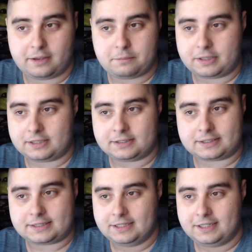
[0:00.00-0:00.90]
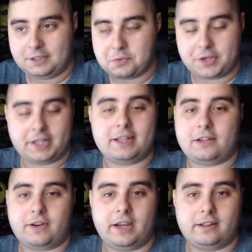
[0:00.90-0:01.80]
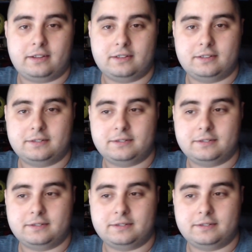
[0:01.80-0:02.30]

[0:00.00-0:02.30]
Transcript: because we need that fight.